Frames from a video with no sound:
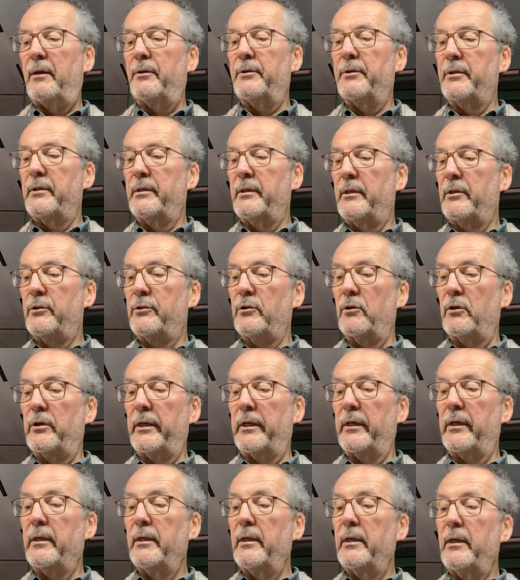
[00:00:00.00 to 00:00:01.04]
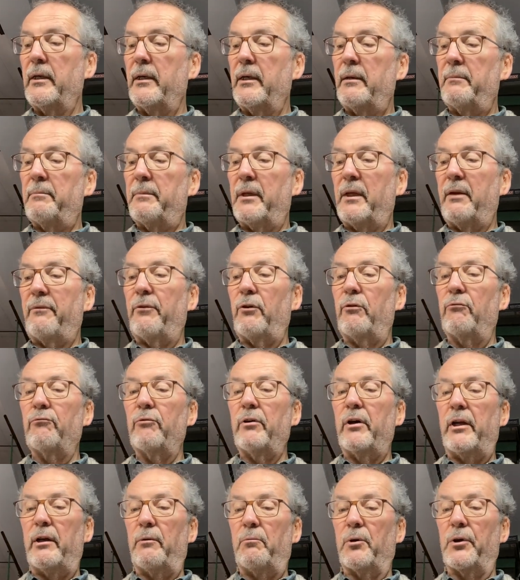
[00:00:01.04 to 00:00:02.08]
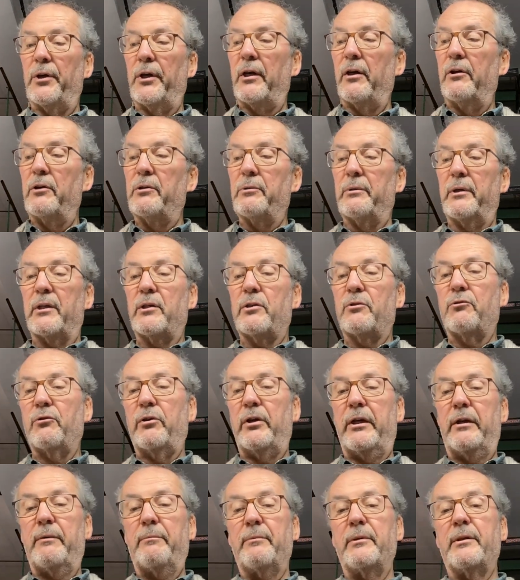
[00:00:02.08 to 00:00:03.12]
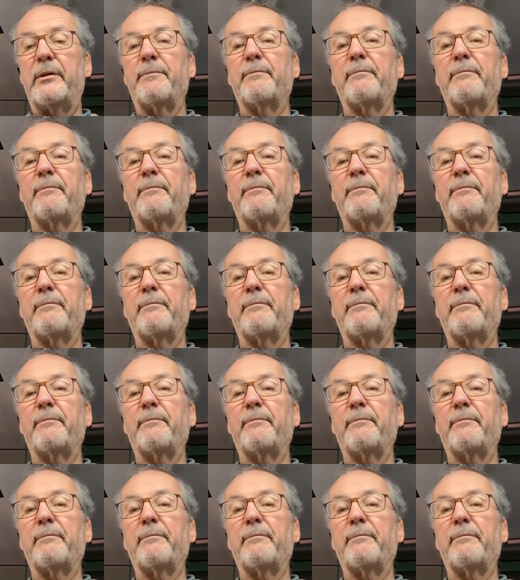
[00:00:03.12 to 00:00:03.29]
isn't that shocking? But if you really want to go to extremes,